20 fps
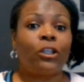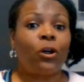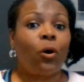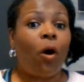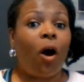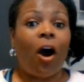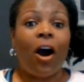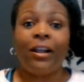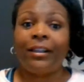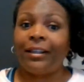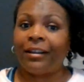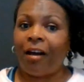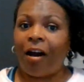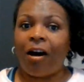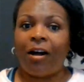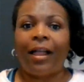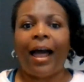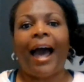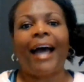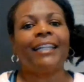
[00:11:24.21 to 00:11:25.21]
So all in
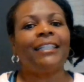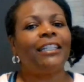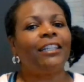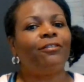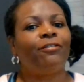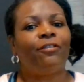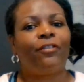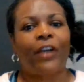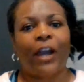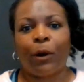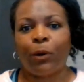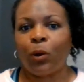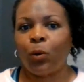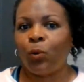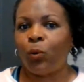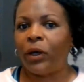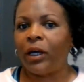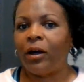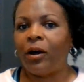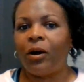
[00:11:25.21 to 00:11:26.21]
all, I did very
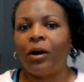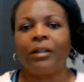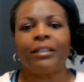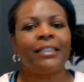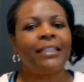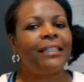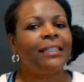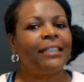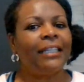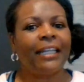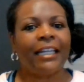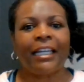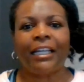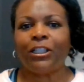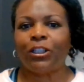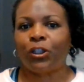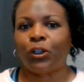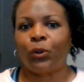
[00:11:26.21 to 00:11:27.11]
well sticking